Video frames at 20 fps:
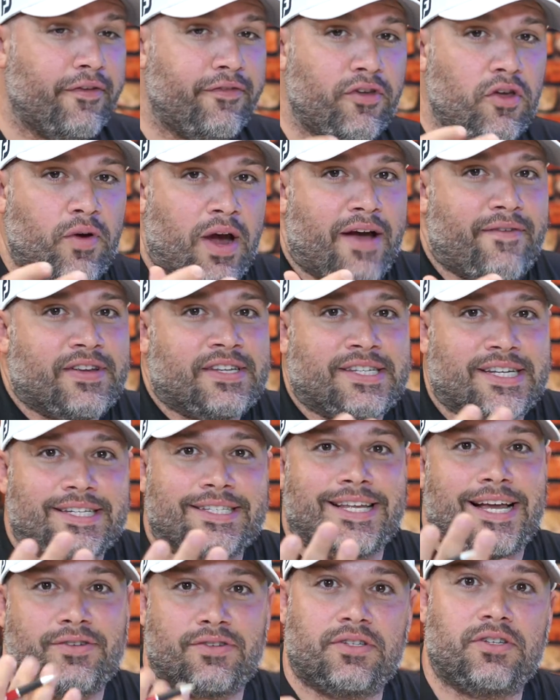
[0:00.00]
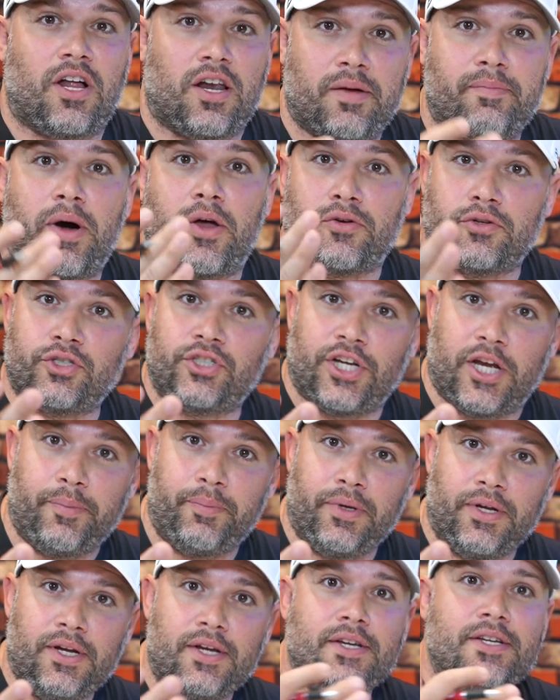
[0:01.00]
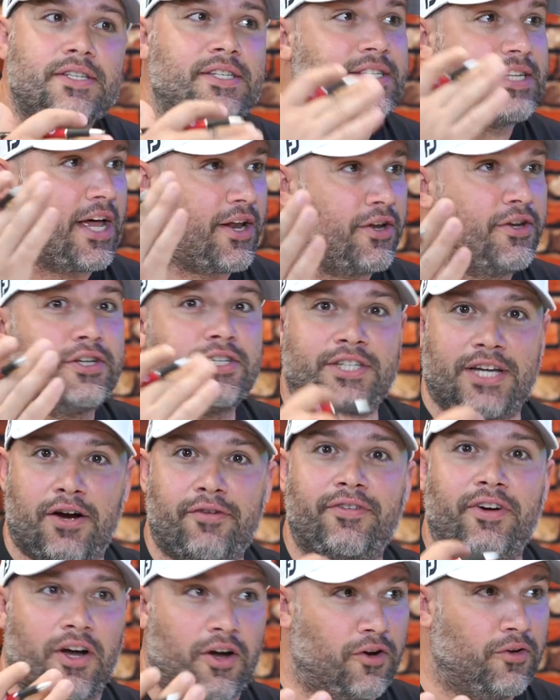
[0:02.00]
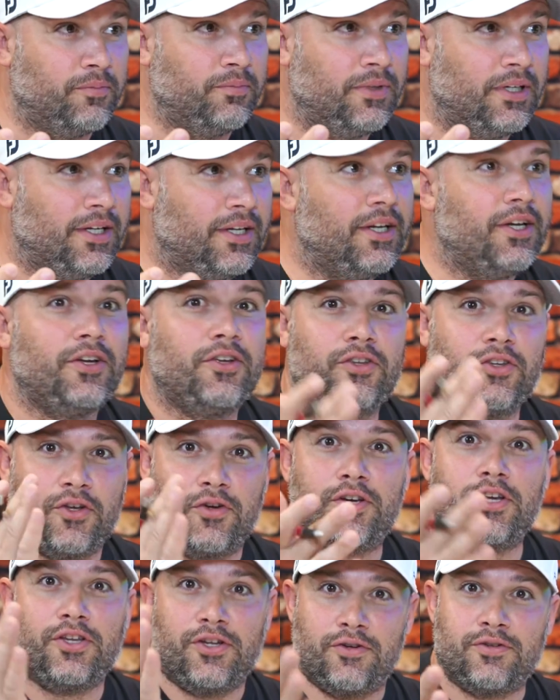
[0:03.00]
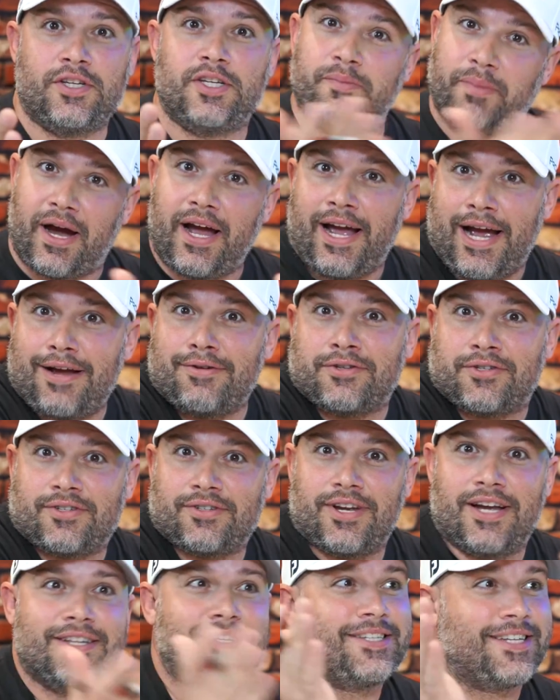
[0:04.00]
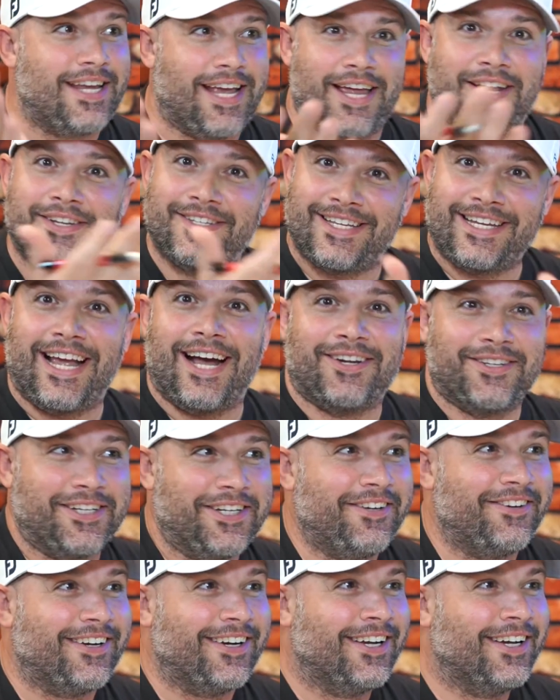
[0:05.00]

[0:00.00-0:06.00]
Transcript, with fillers: you have a six thousand dollar model ship sat on your shelf at home, you can use it to buy a house. And Seanna's the girl you can use it. to